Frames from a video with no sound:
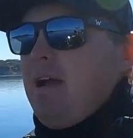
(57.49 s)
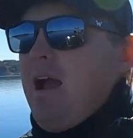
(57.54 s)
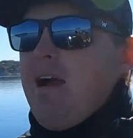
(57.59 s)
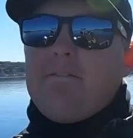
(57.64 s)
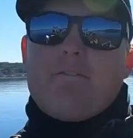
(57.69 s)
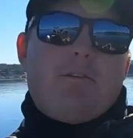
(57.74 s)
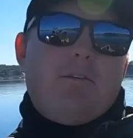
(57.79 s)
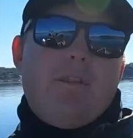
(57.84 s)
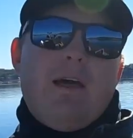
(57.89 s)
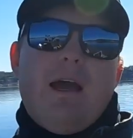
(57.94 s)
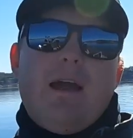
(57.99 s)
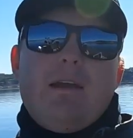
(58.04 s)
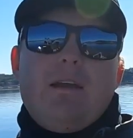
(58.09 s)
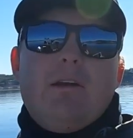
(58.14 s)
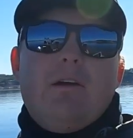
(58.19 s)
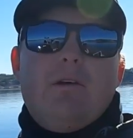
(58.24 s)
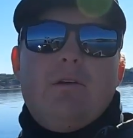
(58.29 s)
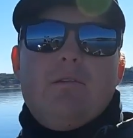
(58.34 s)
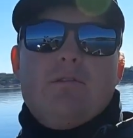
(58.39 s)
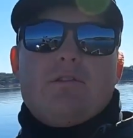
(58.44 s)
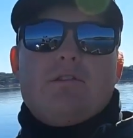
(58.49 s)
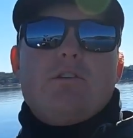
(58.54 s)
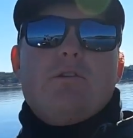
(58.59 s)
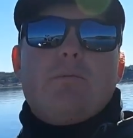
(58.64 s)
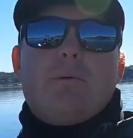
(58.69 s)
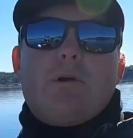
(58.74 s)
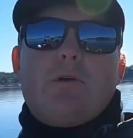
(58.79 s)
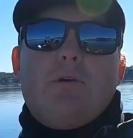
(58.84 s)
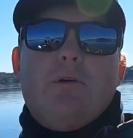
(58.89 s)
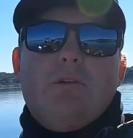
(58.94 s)
after that, it was
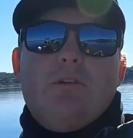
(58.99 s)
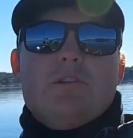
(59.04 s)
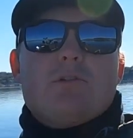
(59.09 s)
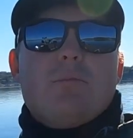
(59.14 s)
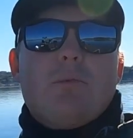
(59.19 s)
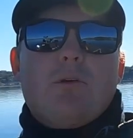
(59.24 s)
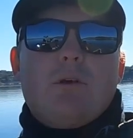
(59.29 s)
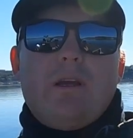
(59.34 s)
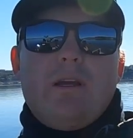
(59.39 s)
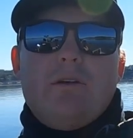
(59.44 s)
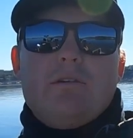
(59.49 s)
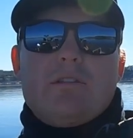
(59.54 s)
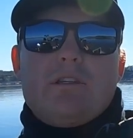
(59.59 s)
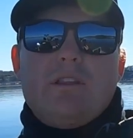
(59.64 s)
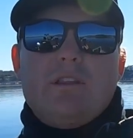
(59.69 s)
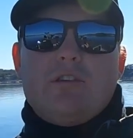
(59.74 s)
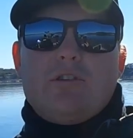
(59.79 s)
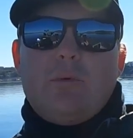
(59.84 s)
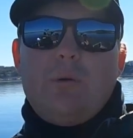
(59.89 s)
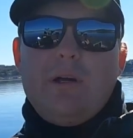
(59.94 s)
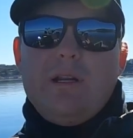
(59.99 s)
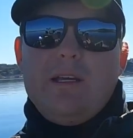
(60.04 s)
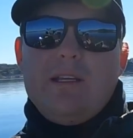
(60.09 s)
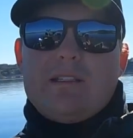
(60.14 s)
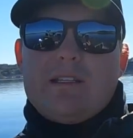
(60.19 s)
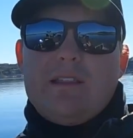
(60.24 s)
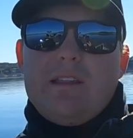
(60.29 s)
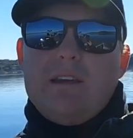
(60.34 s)
super cold. This morning it was in the 20s.